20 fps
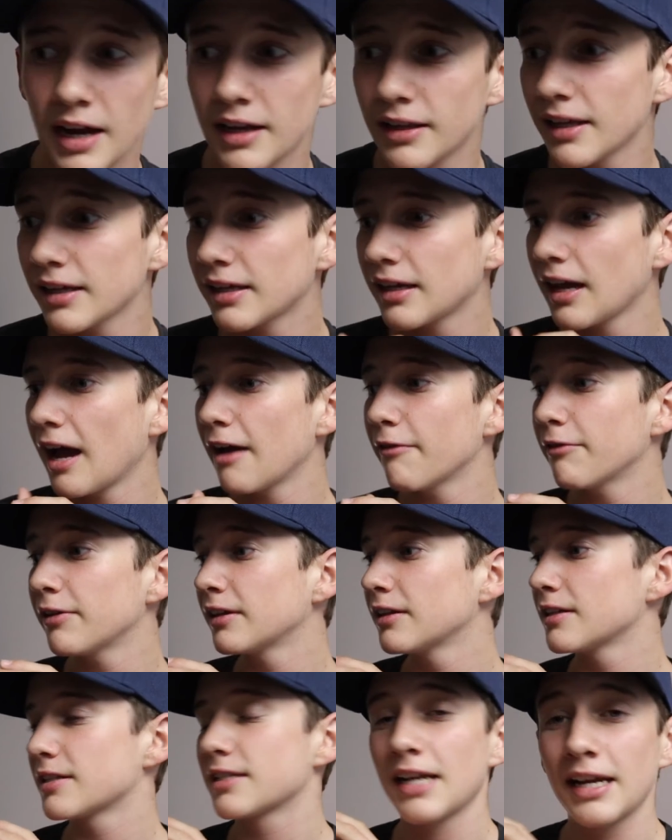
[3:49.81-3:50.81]
I like
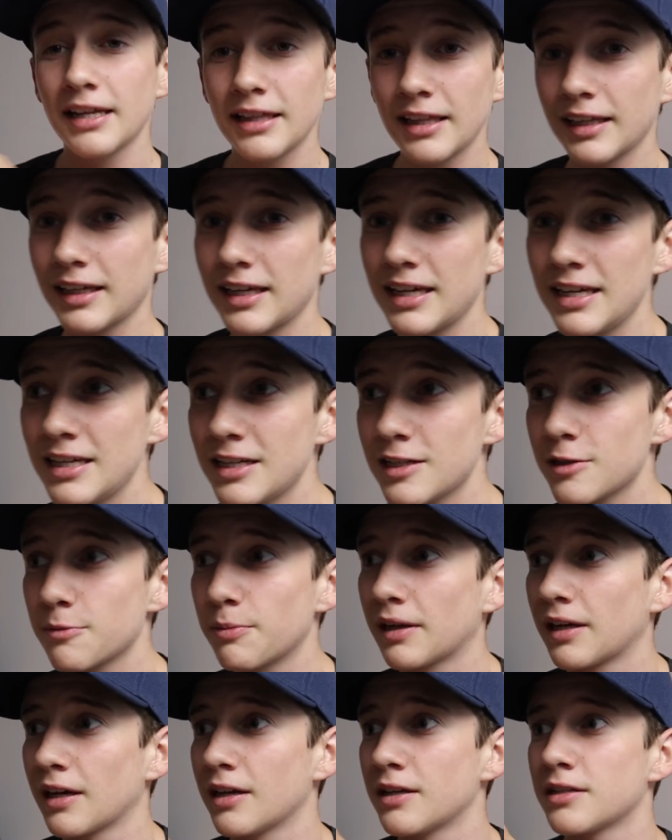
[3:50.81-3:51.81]
having silent keys
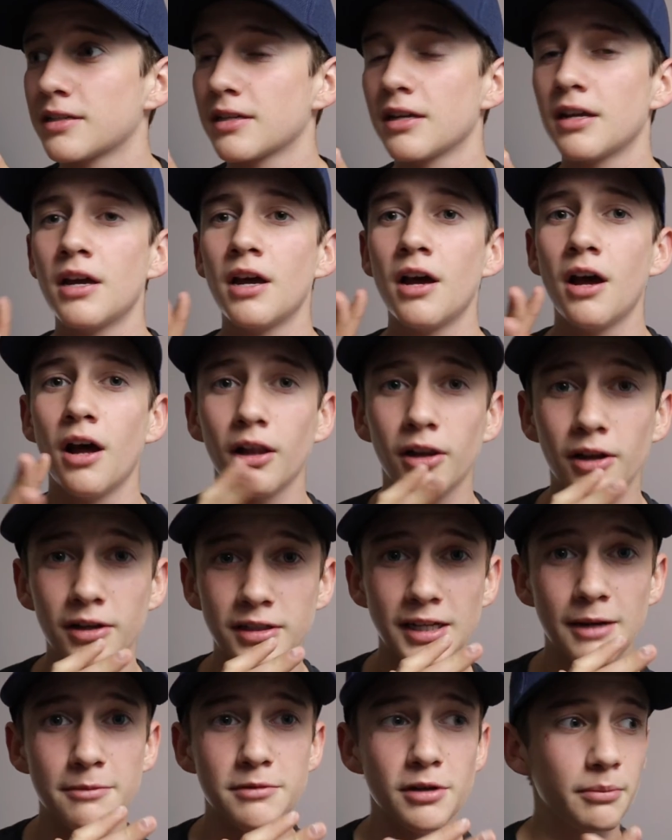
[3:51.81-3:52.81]
because a lot of
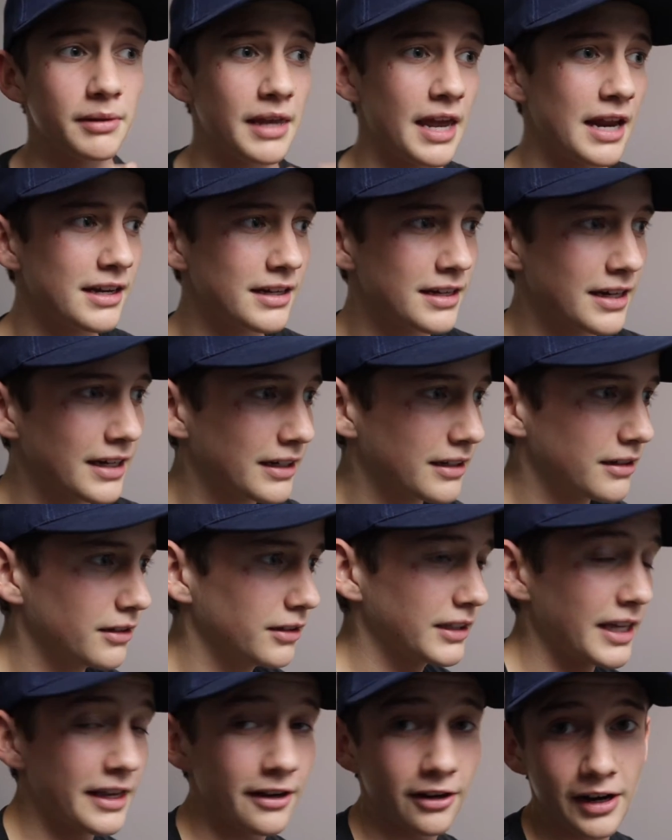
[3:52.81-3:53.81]
times I'll be editing
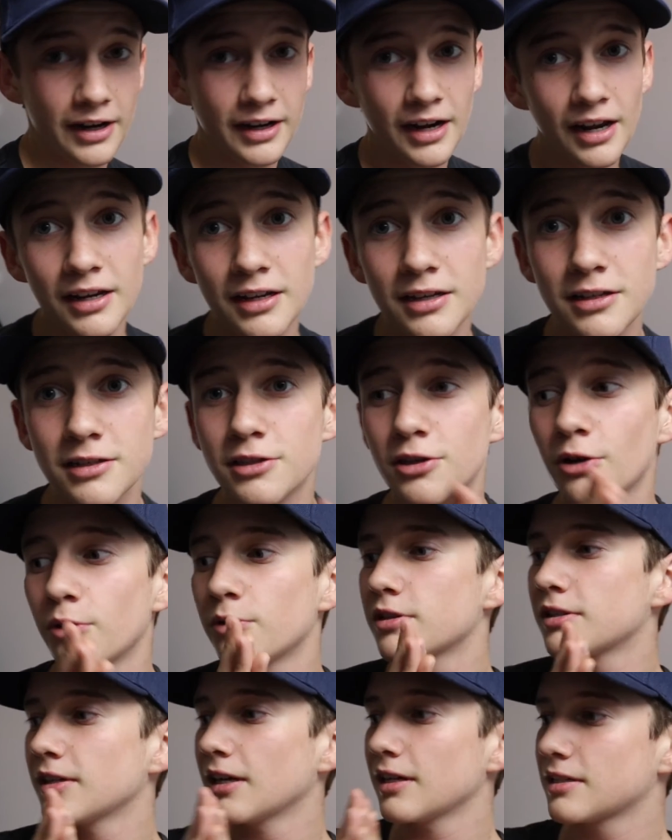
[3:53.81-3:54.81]
later at night, so
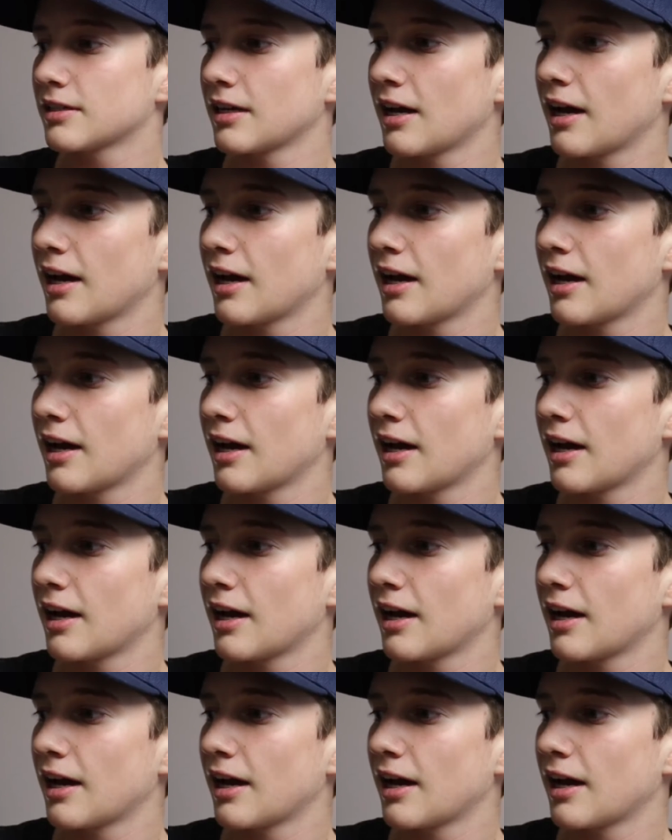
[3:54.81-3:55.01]
it's nice to